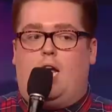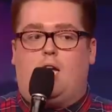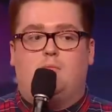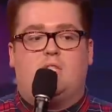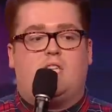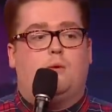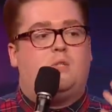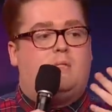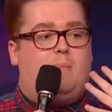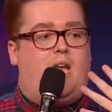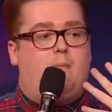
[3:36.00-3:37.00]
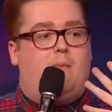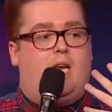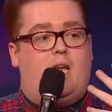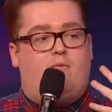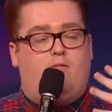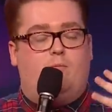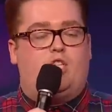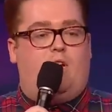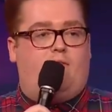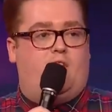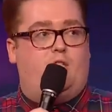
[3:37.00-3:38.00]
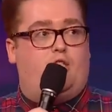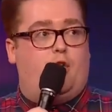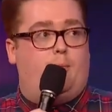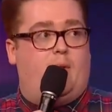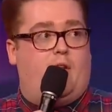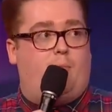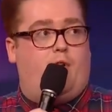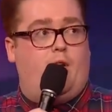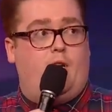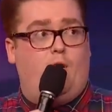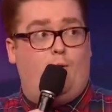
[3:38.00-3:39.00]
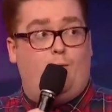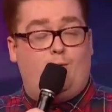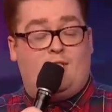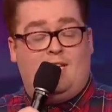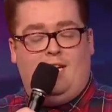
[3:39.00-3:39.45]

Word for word: I'm still splitting my lip from shoving in too many Pringles.